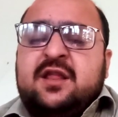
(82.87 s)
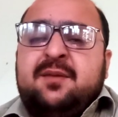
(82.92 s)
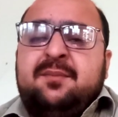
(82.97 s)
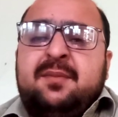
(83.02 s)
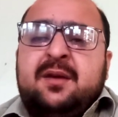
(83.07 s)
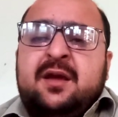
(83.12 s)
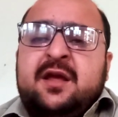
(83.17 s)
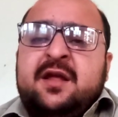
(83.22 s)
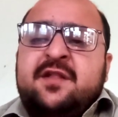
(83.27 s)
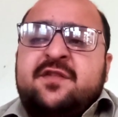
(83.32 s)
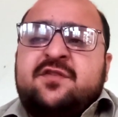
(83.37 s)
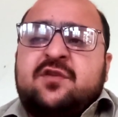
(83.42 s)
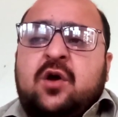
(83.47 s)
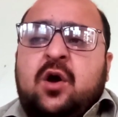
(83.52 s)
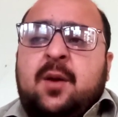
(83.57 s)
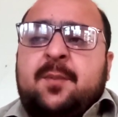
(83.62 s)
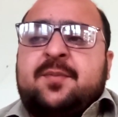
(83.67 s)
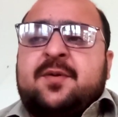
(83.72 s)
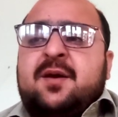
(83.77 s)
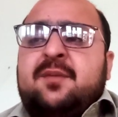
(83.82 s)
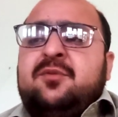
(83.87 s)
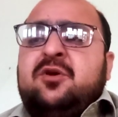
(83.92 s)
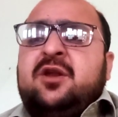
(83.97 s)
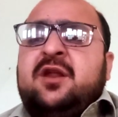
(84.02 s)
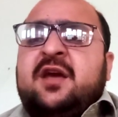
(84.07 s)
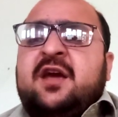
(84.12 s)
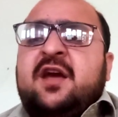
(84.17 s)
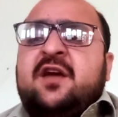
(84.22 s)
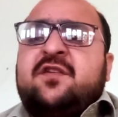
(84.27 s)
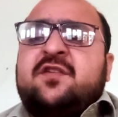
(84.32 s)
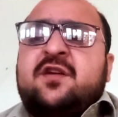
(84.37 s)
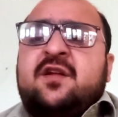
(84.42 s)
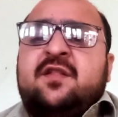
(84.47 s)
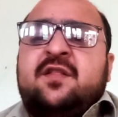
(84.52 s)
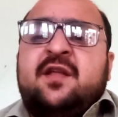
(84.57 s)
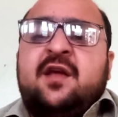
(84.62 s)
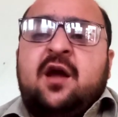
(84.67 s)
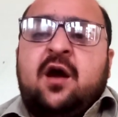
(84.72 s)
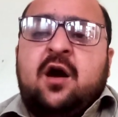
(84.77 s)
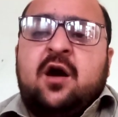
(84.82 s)
the means of
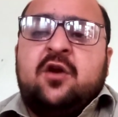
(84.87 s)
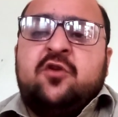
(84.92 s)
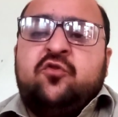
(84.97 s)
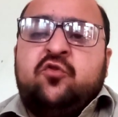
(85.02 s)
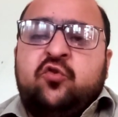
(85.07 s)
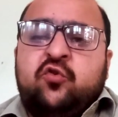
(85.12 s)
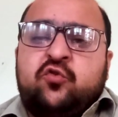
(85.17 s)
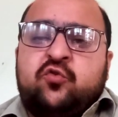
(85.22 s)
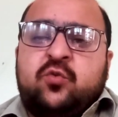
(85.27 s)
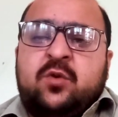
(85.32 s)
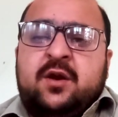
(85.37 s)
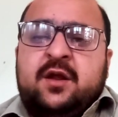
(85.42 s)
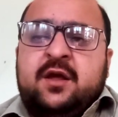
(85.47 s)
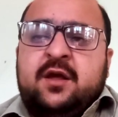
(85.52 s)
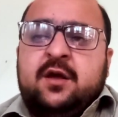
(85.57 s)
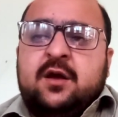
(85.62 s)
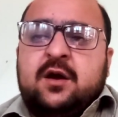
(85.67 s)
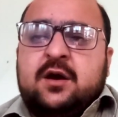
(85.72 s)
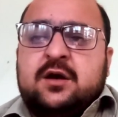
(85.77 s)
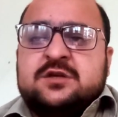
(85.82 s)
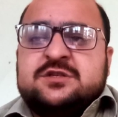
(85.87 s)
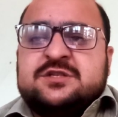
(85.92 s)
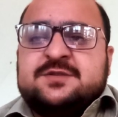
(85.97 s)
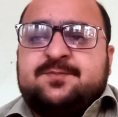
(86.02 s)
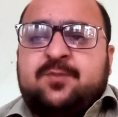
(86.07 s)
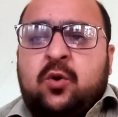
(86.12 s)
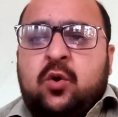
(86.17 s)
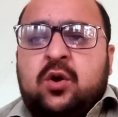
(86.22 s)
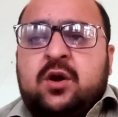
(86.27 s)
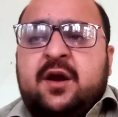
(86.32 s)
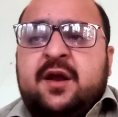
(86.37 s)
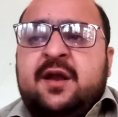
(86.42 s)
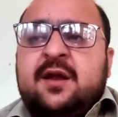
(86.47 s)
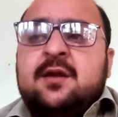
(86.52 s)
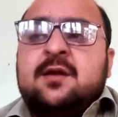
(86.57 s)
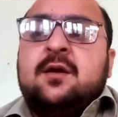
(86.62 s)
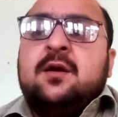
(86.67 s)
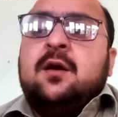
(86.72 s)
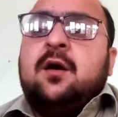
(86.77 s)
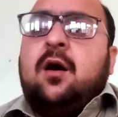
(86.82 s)
communication, they are usually
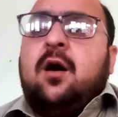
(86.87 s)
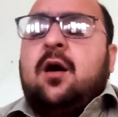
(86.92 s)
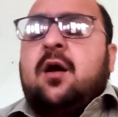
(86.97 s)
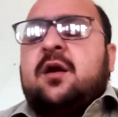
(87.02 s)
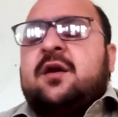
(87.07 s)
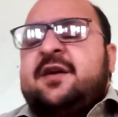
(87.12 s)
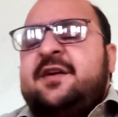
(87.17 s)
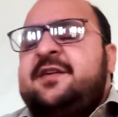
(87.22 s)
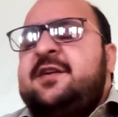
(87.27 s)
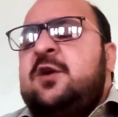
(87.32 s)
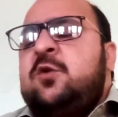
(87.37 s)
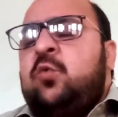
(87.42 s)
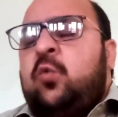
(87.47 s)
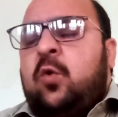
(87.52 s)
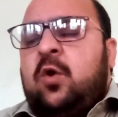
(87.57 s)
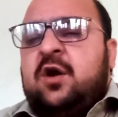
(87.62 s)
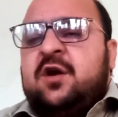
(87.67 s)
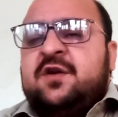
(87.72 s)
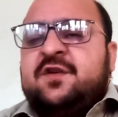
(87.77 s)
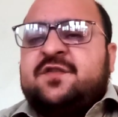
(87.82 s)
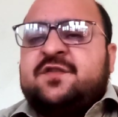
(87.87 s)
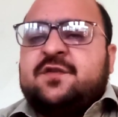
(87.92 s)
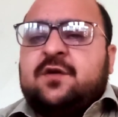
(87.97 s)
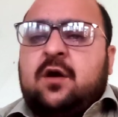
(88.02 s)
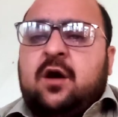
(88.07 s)
spoken or written words,